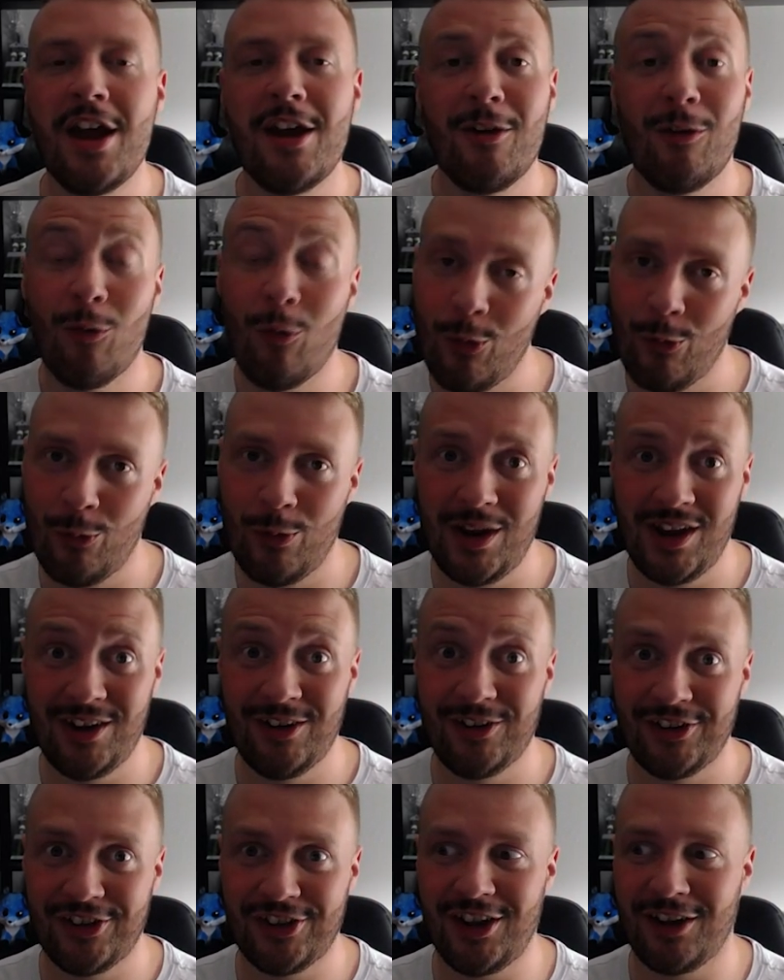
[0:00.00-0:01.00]

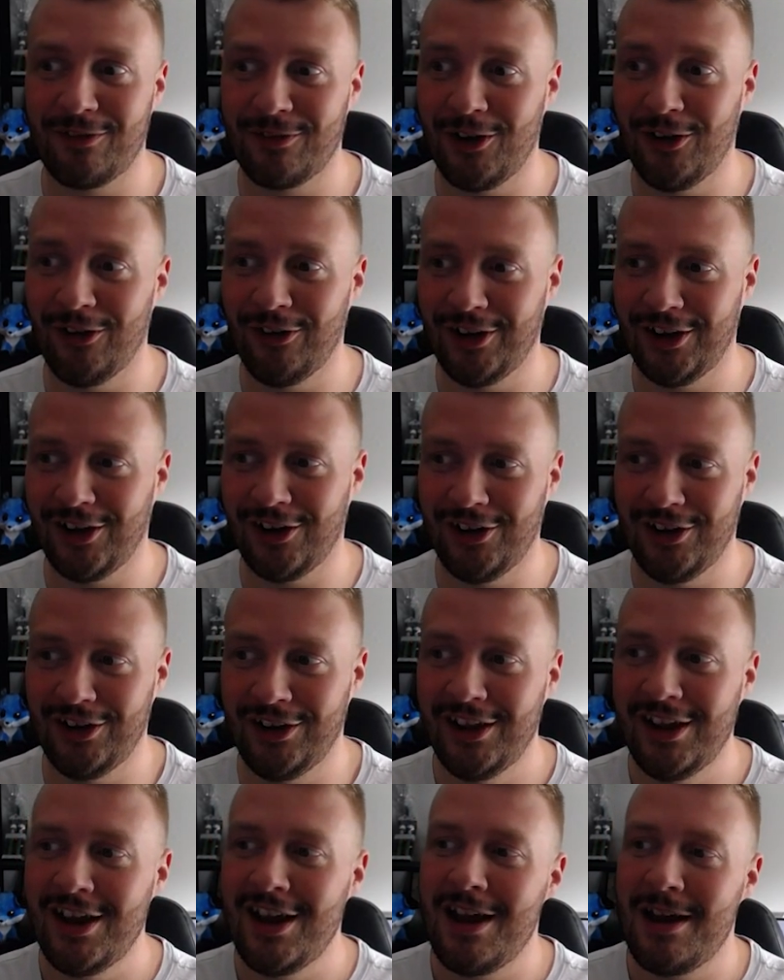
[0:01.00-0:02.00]
weird stuff going on,
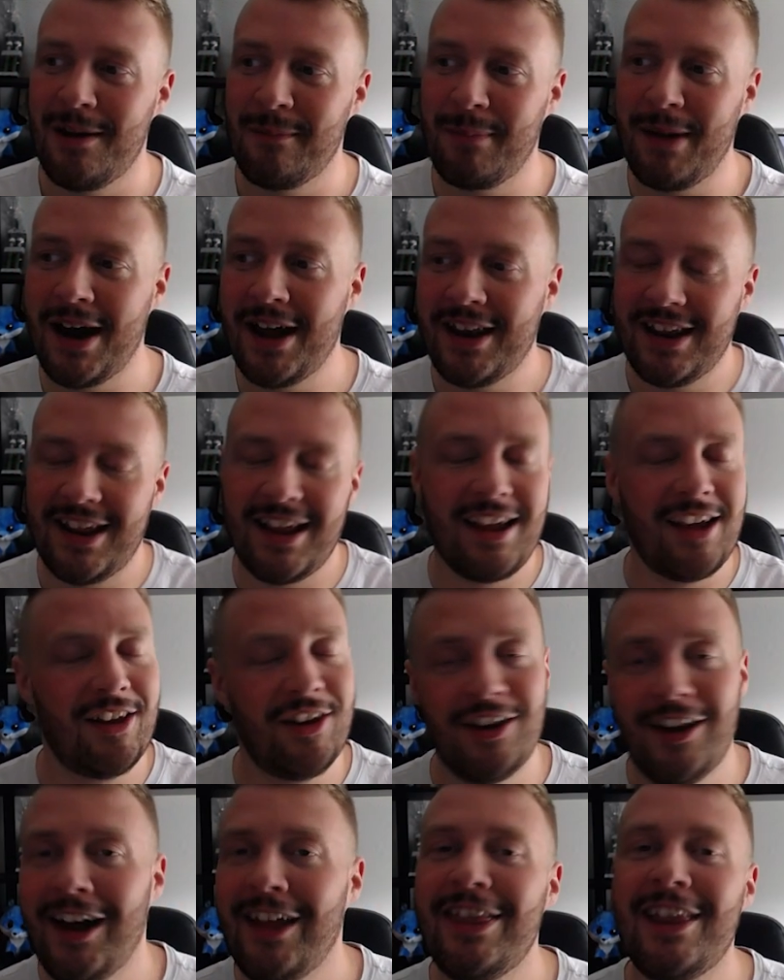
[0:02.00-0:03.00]
but
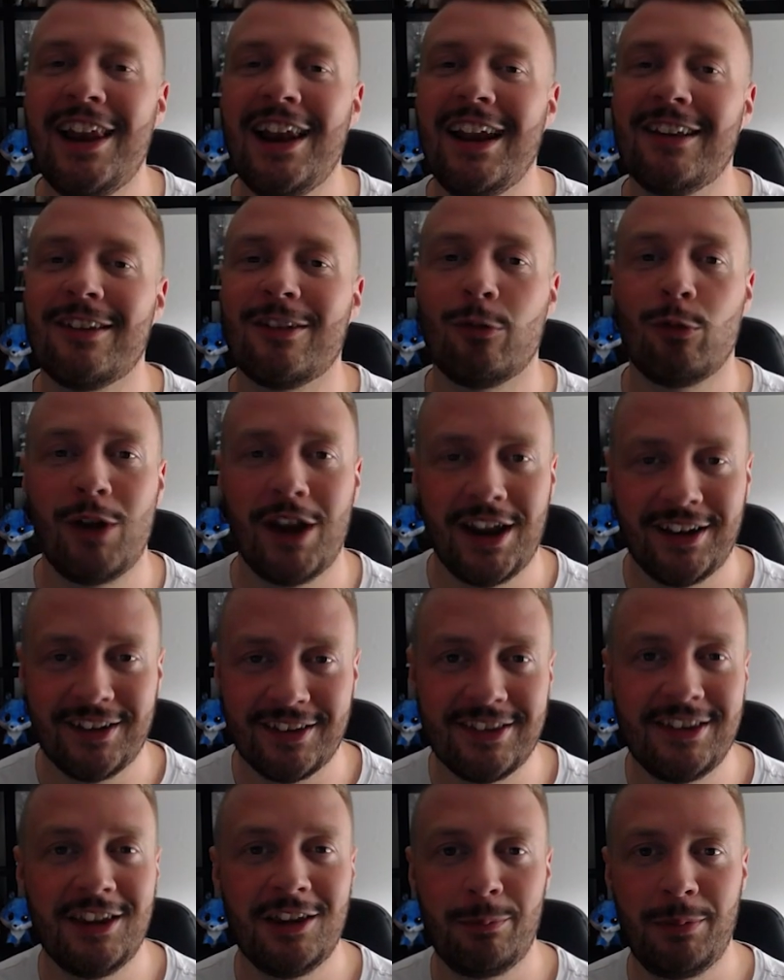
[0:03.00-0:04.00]
nonetheless we can
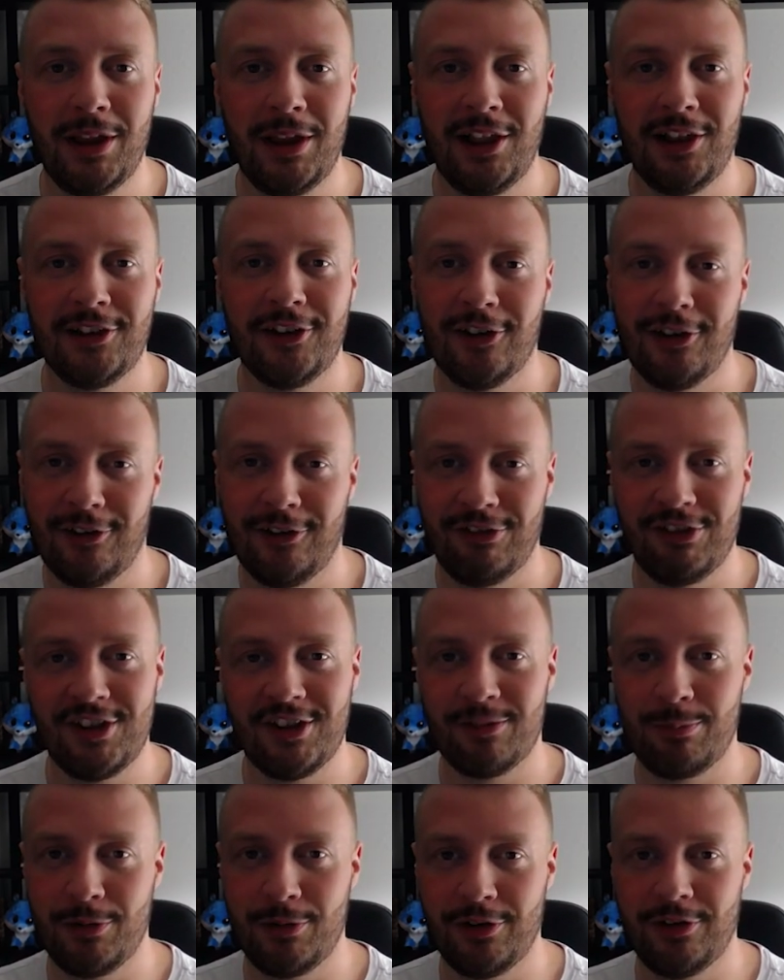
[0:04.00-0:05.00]
still build all of these
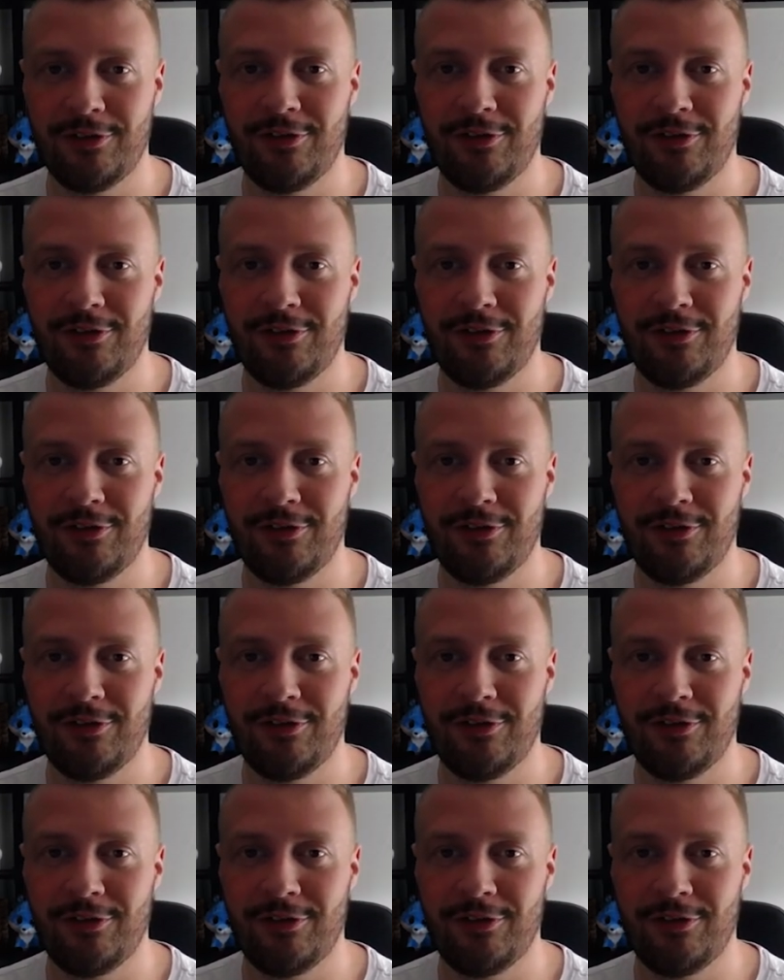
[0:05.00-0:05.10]
beautiful